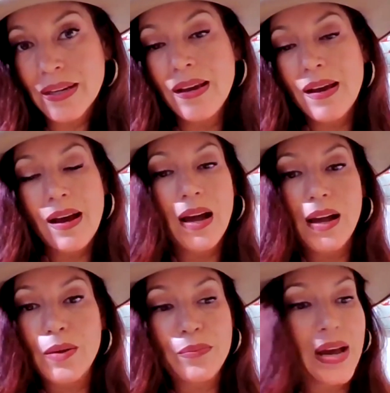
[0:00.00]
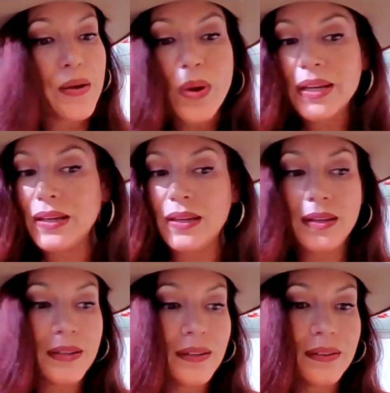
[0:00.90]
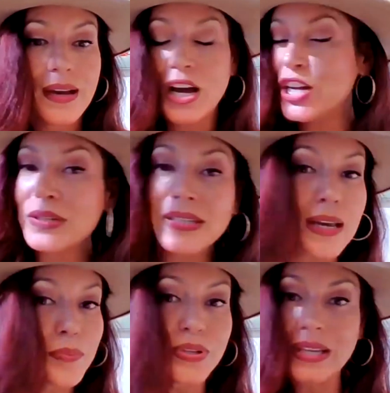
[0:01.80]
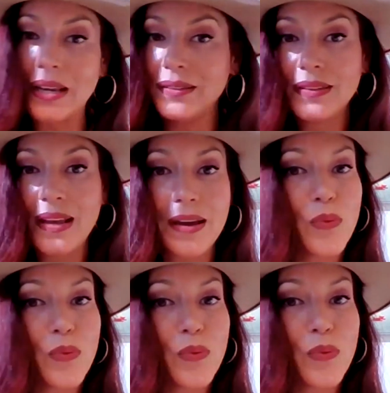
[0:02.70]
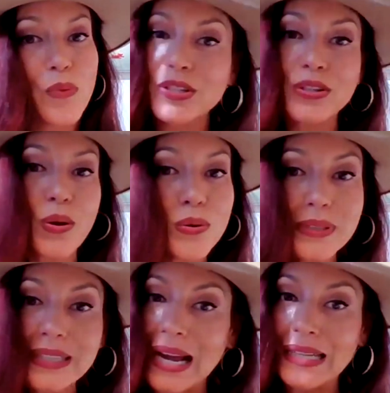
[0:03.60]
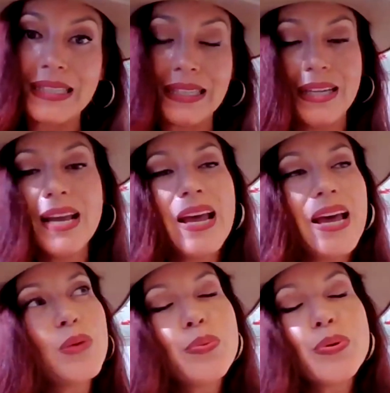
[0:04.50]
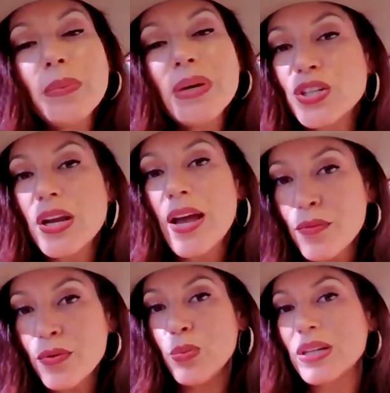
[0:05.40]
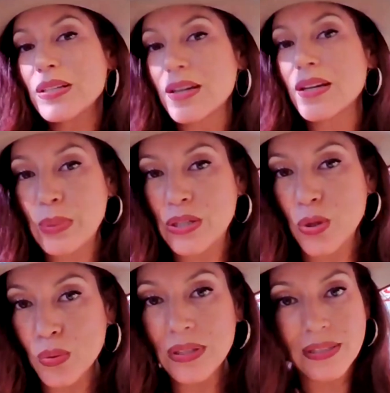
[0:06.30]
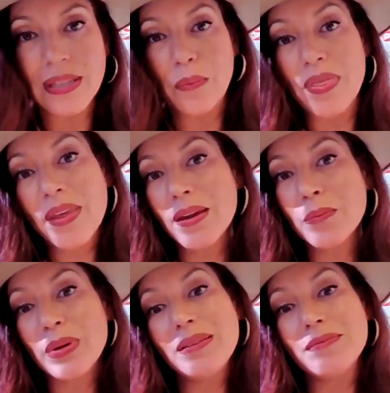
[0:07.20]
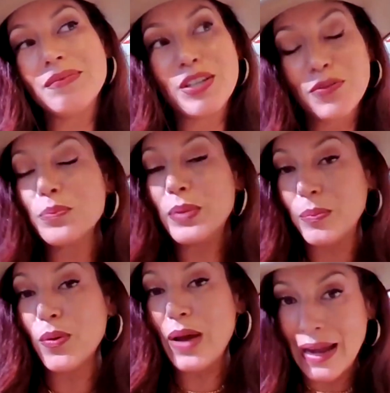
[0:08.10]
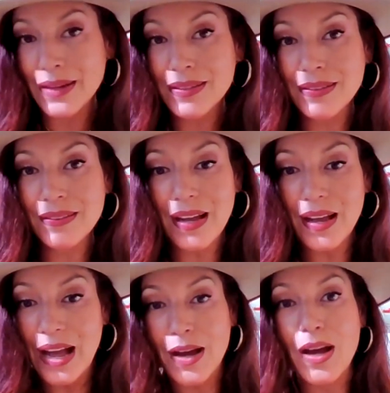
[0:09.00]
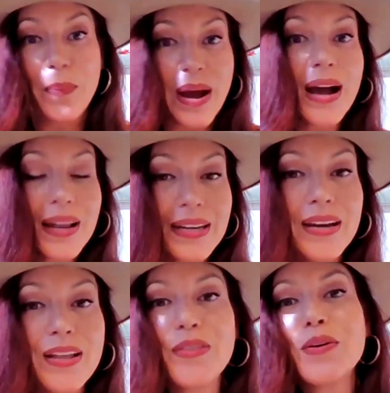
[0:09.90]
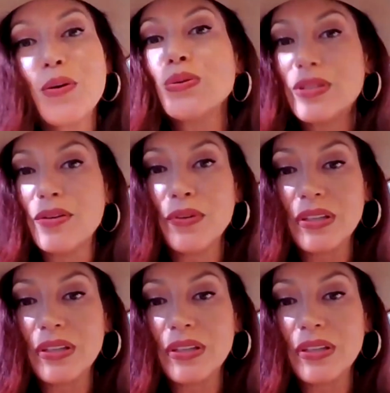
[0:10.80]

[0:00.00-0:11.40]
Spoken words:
I went in 110%. Whatever I was told, I did. And pretty much everyone is going to be told the same thing, but different people act upon their goals differently.